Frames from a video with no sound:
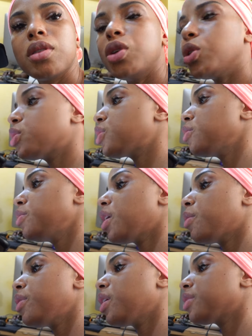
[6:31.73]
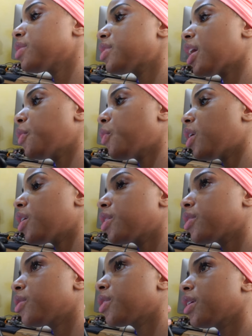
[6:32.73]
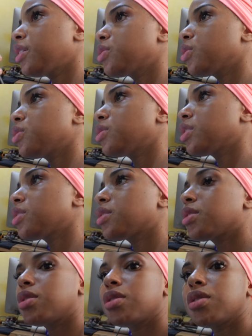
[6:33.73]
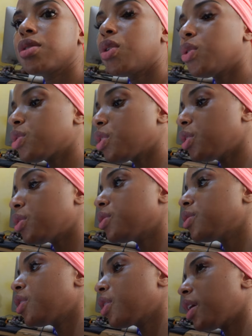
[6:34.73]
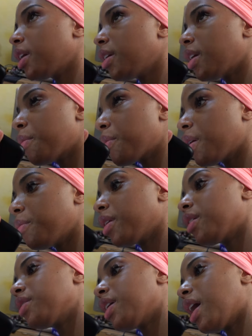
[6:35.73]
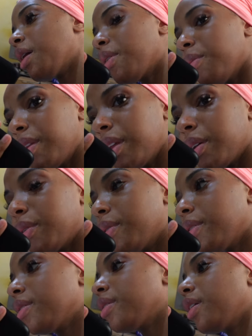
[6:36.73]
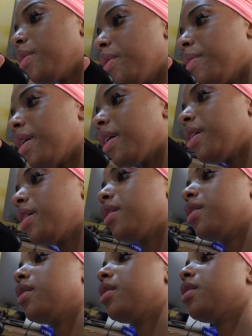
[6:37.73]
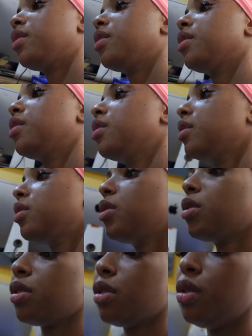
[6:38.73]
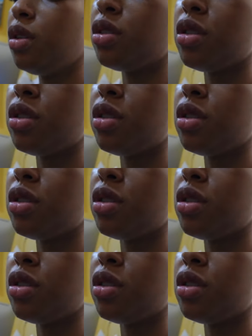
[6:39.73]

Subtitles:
You'll see me. I'll be on the sidewalk. Okay, so just... go slow, okay? I'm coming now. Okay, bye-bye. Look, you need